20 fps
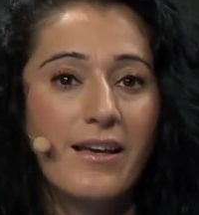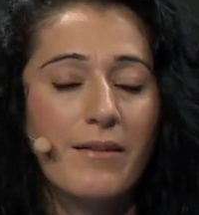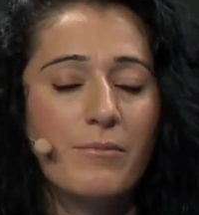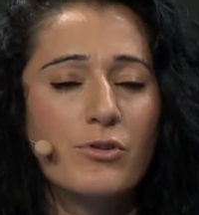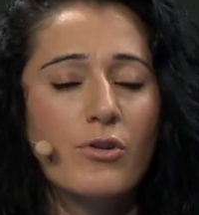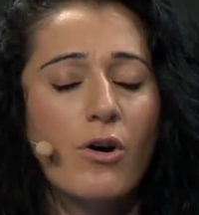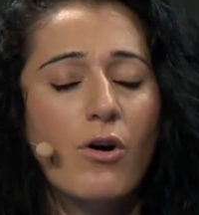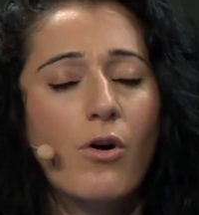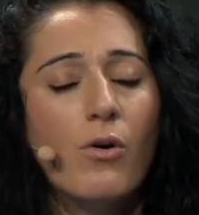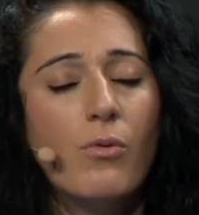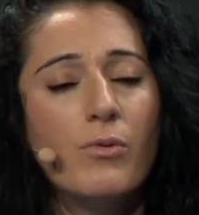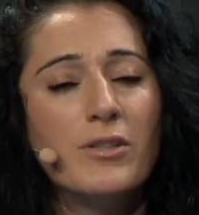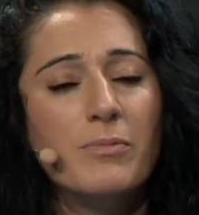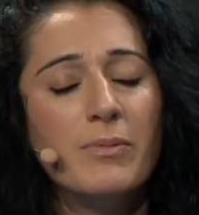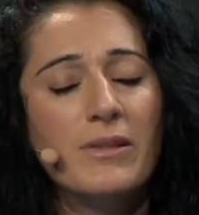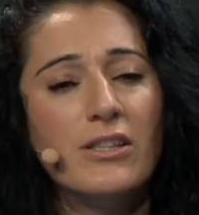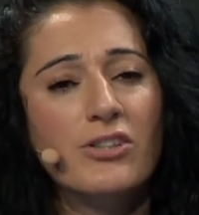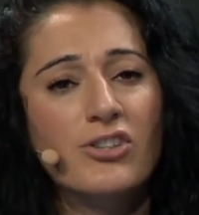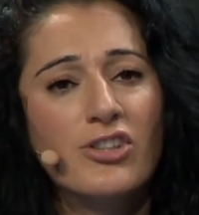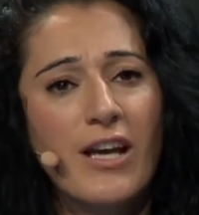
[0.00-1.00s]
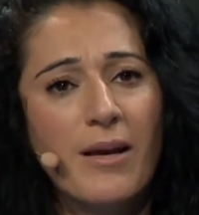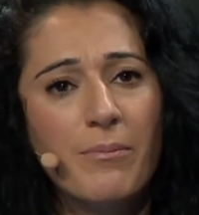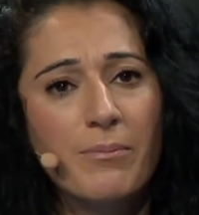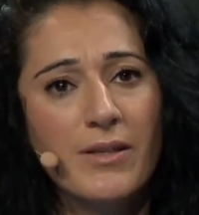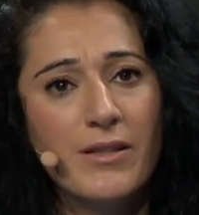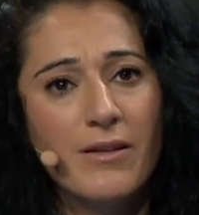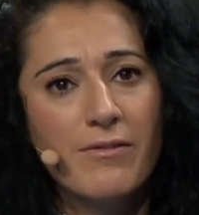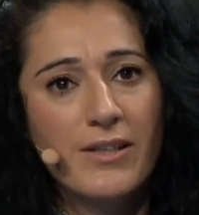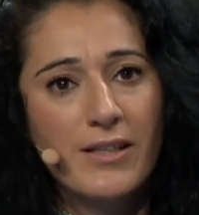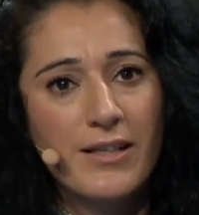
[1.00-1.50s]
So always be the
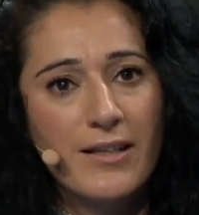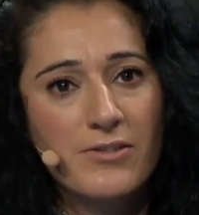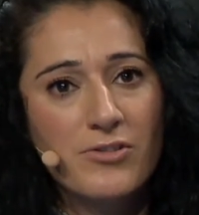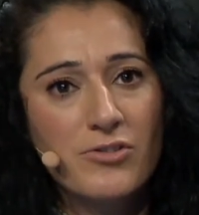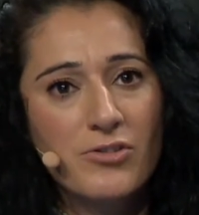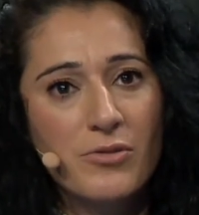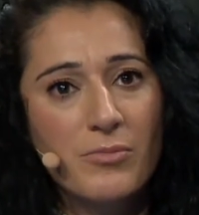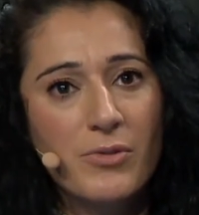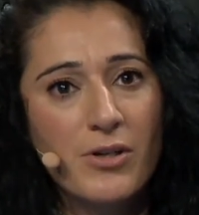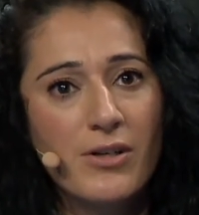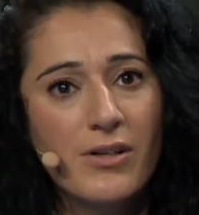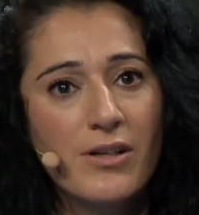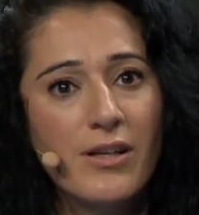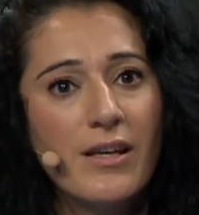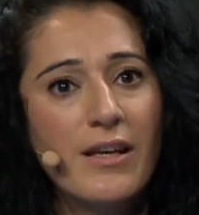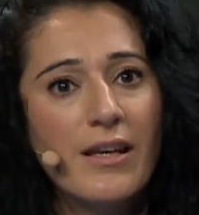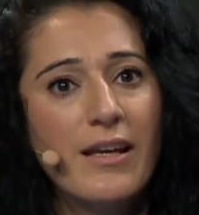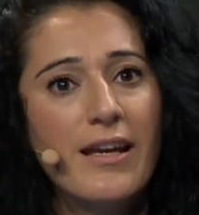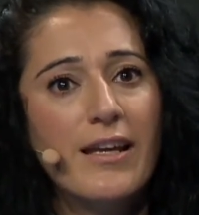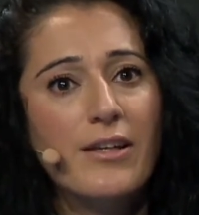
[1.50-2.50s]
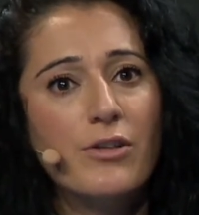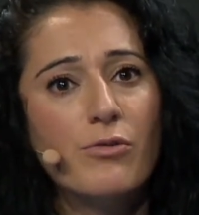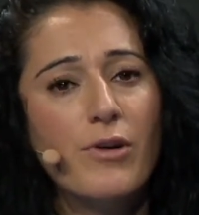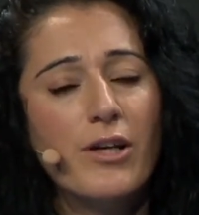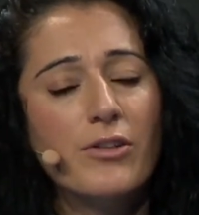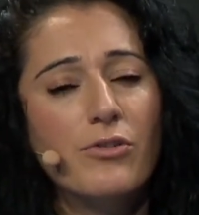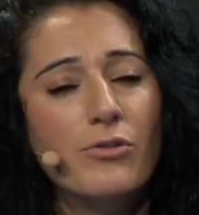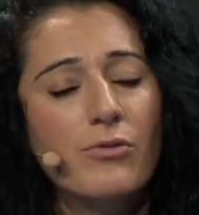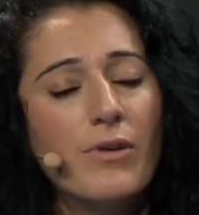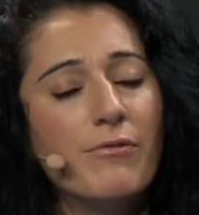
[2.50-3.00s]
champion of the customer and
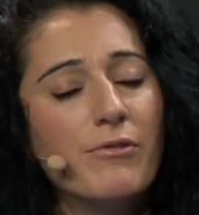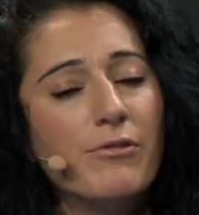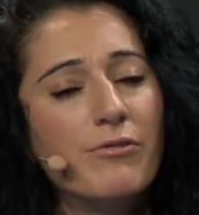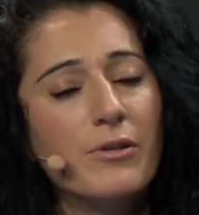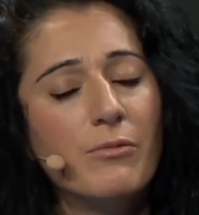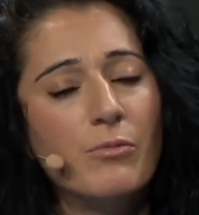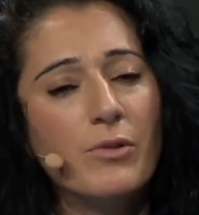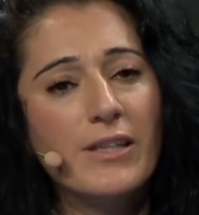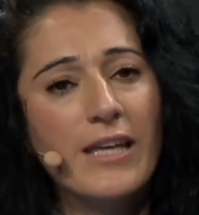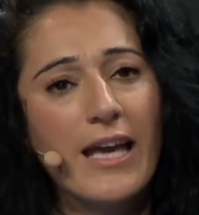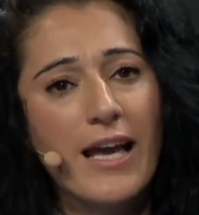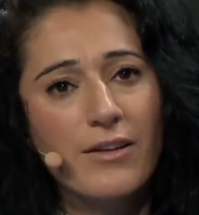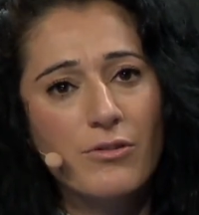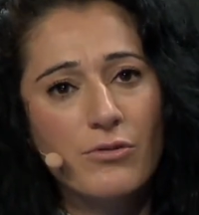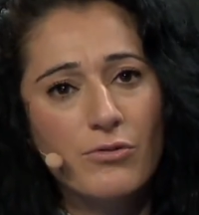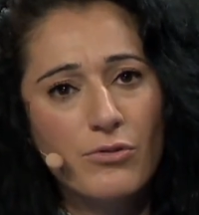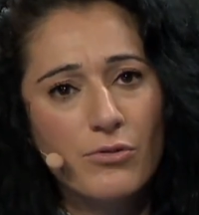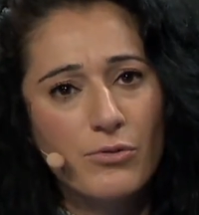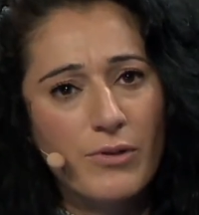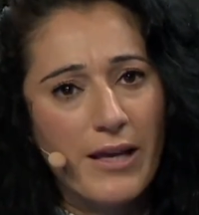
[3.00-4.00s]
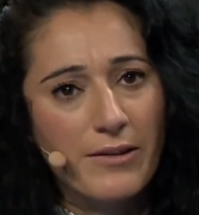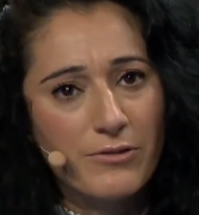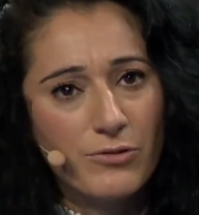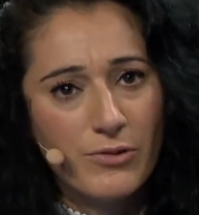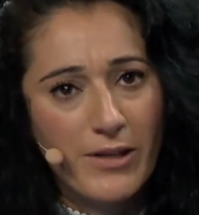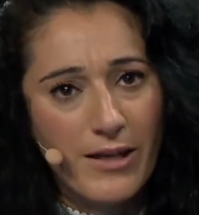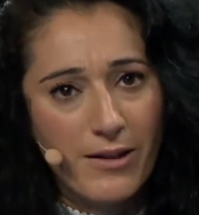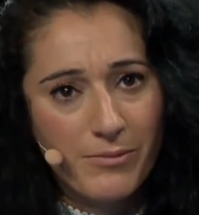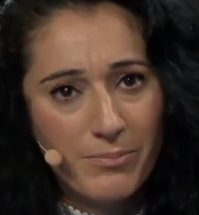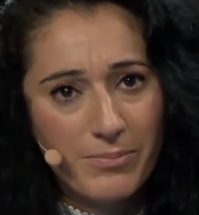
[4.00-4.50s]
try to do everything we can
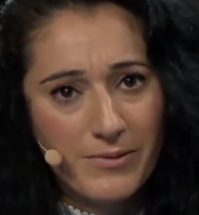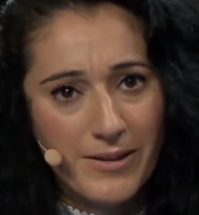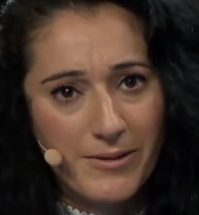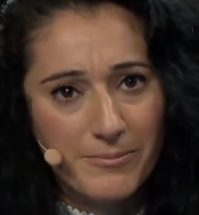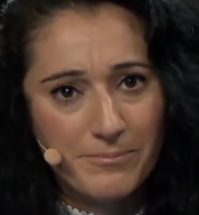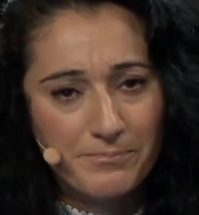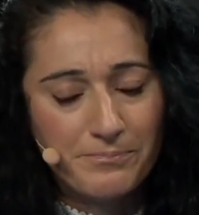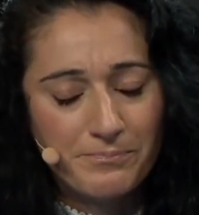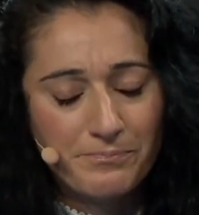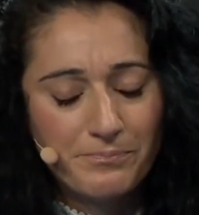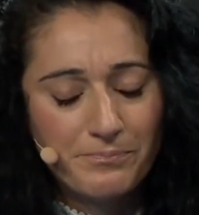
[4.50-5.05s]
to help them.